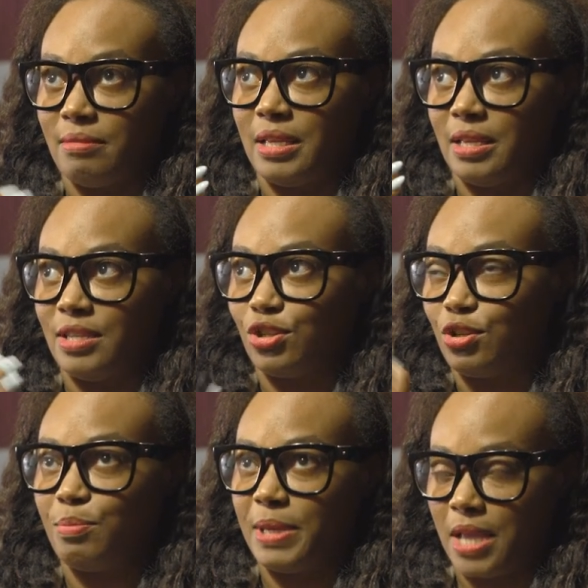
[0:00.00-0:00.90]

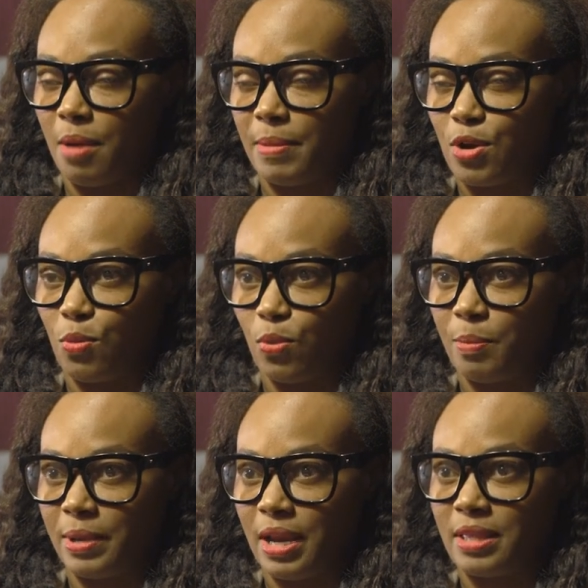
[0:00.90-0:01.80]
into becoming a
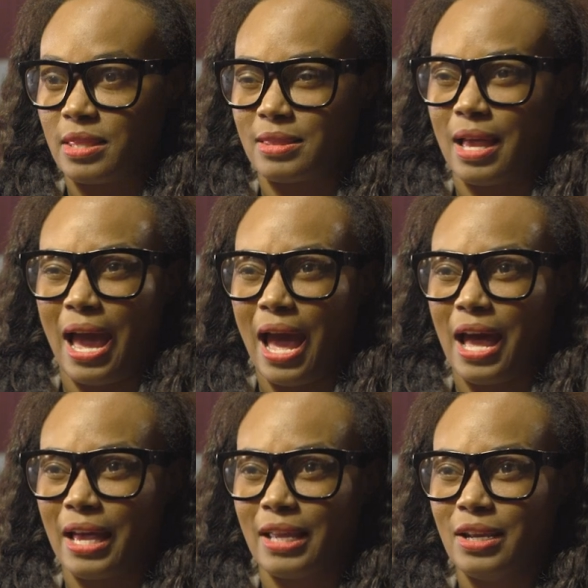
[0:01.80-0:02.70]
woman. I think that
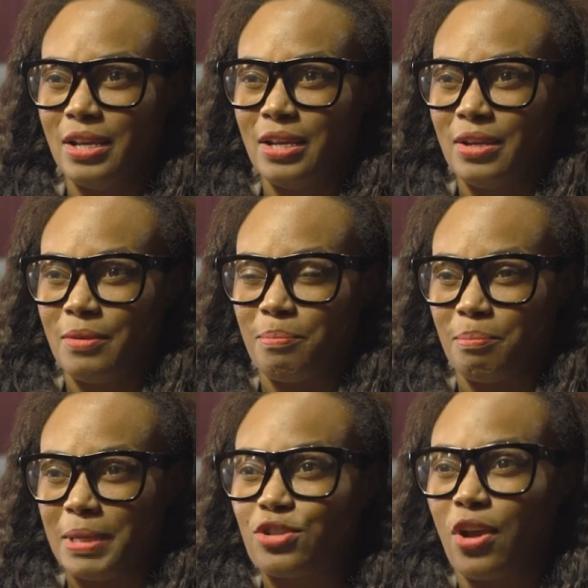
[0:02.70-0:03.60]
had
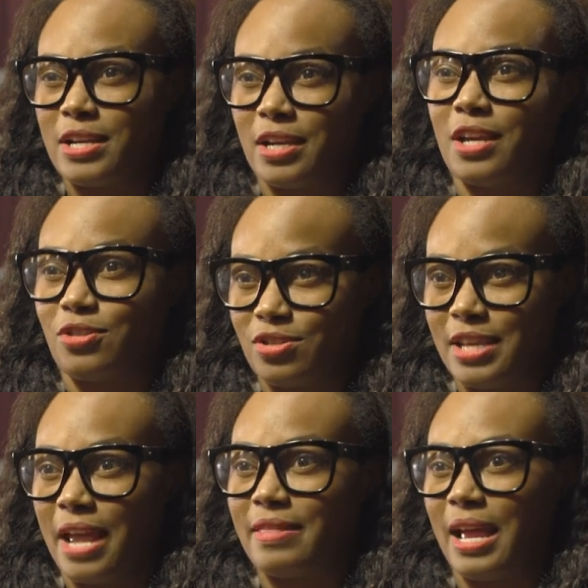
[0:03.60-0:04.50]
me trying to
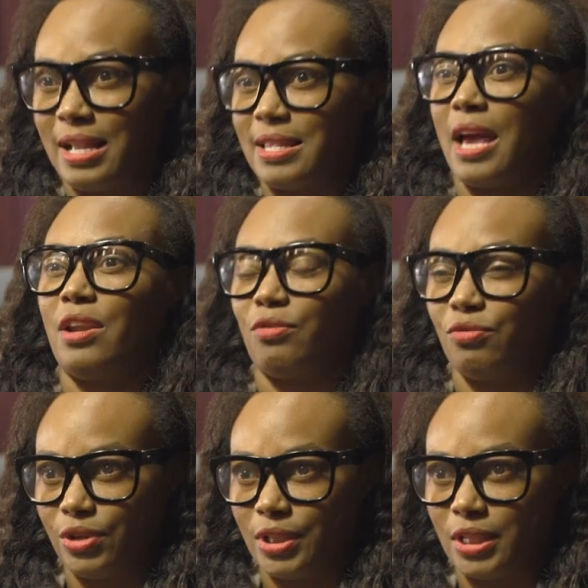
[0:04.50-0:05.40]
understand that has had a
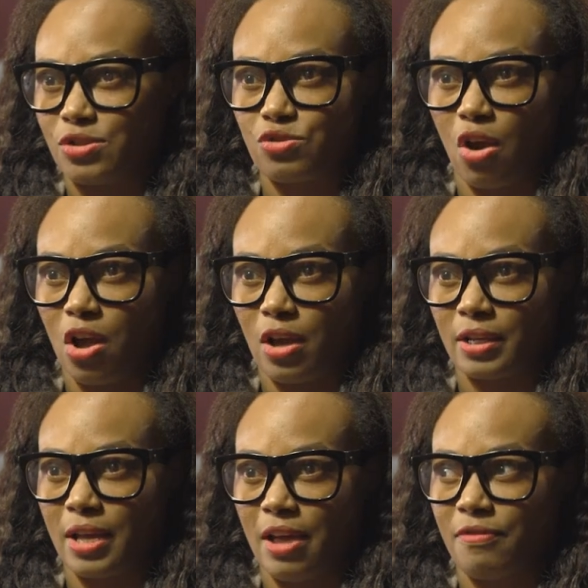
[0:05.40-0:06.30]
really
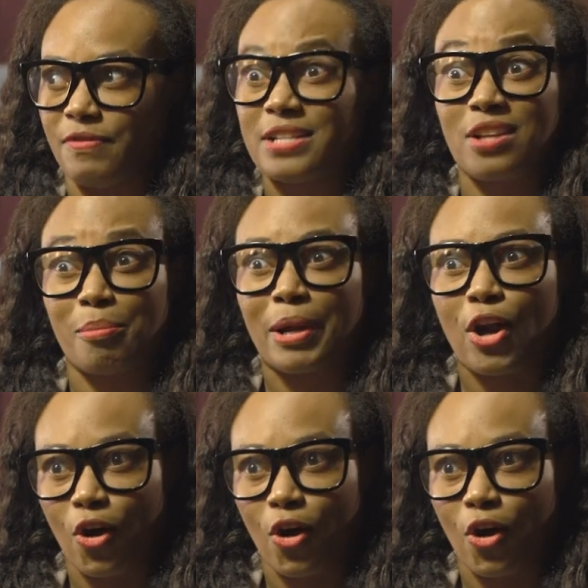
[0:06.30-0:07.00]
strong effect on my